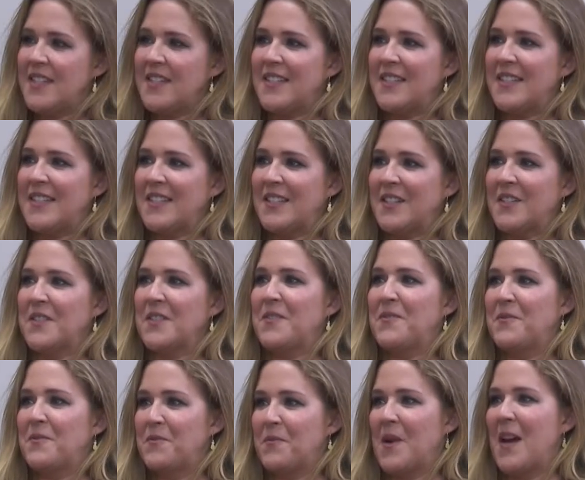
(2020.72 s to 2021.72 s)
this as a start
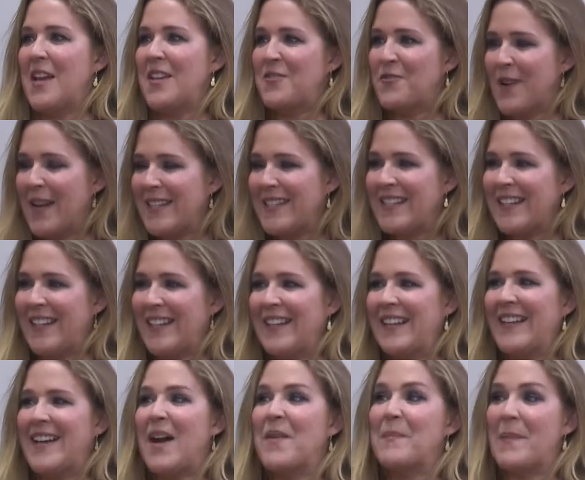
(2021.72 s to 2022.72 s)
of
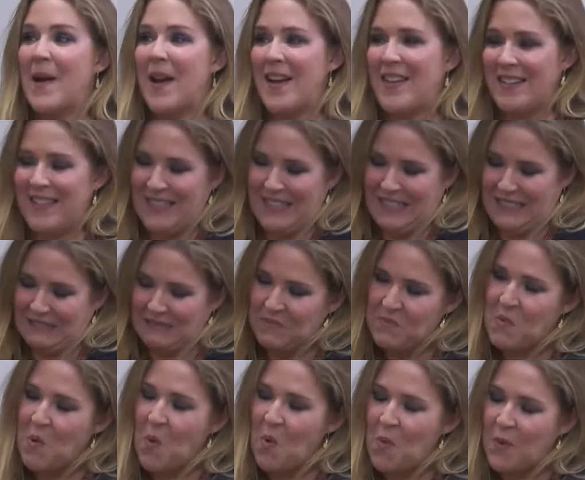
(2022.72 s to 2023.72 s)
addressing,
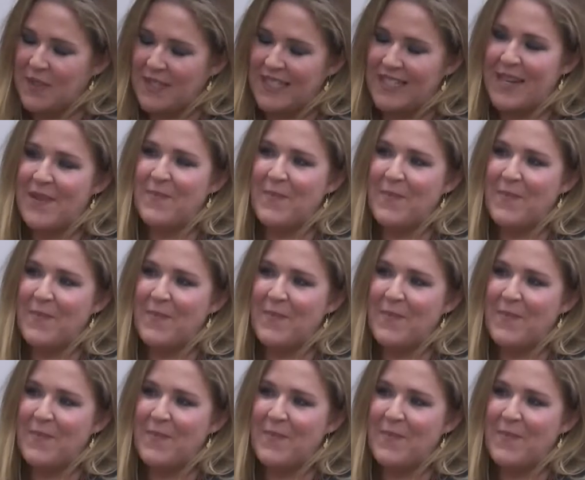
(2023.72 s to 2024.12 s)
what was an